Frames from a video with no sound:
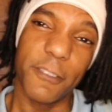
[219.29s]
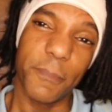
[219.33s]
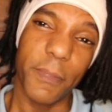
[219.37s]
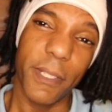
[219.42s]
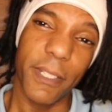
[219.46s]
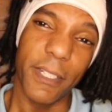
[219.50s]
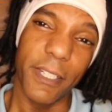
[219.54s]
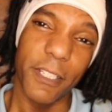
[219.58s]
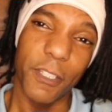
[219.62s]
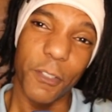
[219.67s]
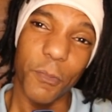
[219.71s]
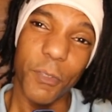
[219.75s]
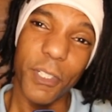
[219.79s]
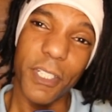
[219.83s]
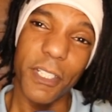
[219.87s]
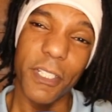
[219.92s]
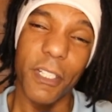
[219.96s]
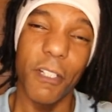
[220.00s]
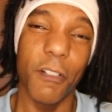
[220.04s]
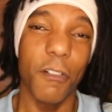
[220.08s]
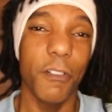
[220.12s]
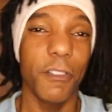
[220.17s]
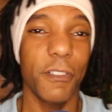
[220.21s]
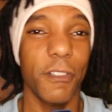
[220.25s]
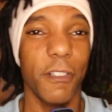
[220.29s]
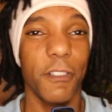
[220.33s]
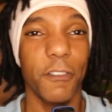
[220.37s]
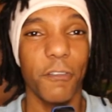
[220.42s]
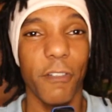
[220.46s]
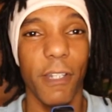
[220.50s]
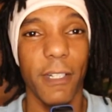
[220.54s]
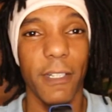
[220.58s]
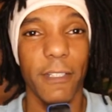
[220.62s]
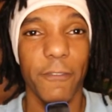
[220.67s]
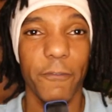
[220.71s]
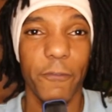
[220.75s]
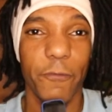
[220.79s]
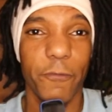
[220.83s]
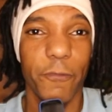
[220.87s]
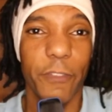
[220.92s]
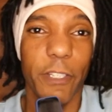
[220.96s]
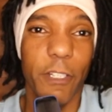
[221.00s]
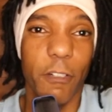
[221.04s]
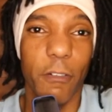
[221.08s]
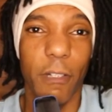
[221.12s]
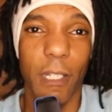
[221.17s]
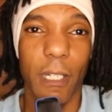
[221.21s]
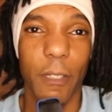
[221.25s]
spending 3 years on trying to
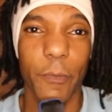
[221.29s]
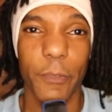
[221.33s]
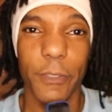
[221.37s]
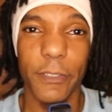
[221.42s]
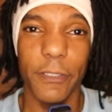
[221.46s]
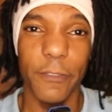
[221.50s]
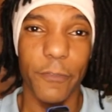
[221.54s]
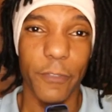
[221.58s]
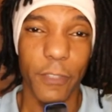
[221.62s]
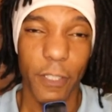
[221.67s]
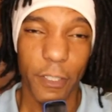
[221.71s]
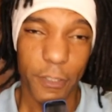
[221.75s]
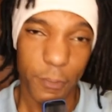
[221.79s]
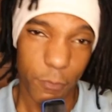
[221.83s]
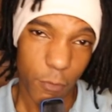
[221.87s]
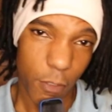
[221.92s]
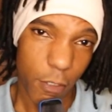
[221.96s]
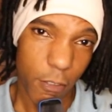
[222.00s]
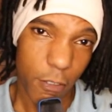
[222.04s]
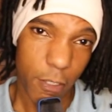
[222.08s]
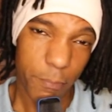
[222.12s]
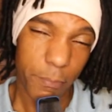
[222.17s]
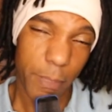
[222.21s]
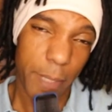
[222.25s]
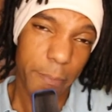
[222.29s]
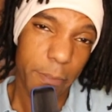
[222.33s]
figure out what the fuck's wrong.